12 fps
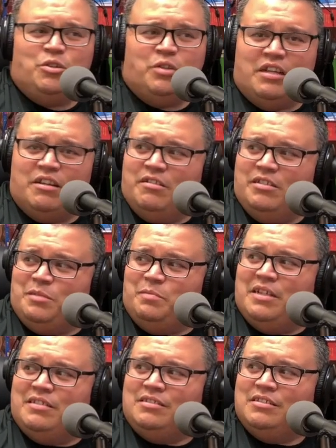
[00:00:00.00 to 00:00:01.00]
You hearing this
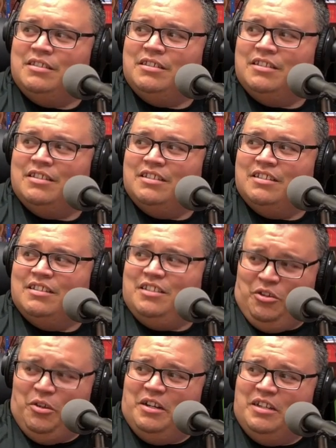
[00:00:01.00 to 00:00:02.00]
mess?
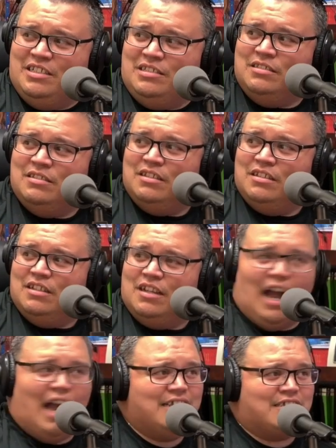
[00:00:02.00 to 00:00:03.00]
You hearing this?
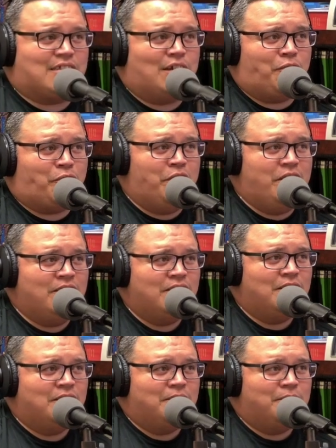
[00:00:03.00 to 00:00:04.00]
I ain't suffering.
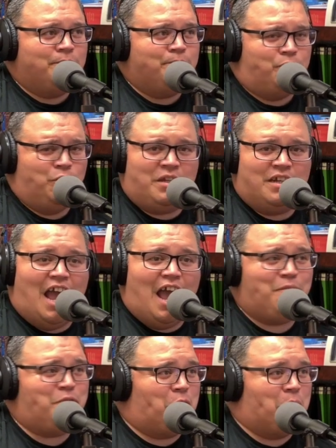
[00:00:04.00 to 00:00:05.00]
You can
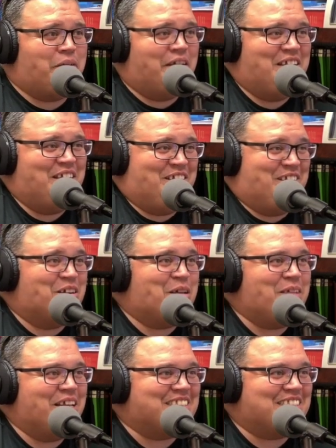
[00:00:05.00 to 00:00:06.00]
have your opinion. You know what I
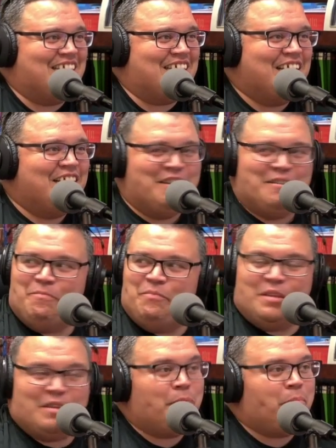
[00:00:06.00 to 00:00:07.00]
mean? It's like
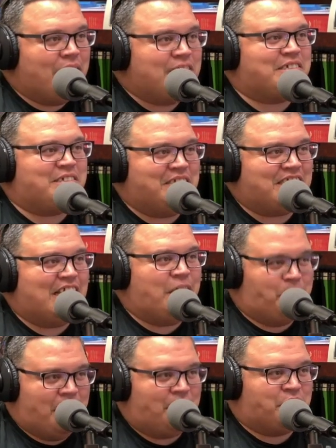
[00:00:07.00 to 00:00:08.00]
they're basically
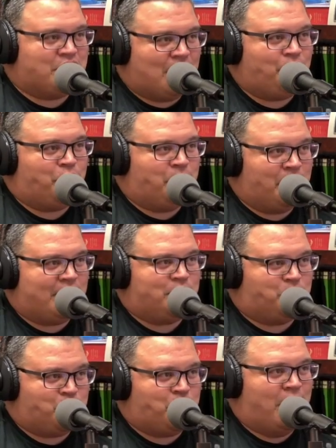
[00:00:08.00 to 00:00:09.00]
saying men are suffering because
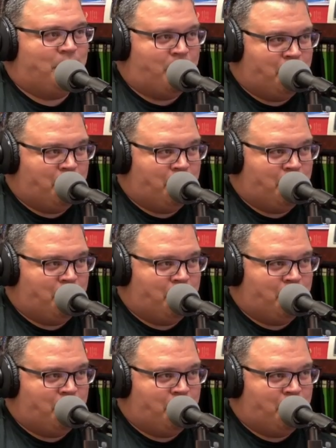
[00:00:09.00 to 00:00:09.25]
we're trying to be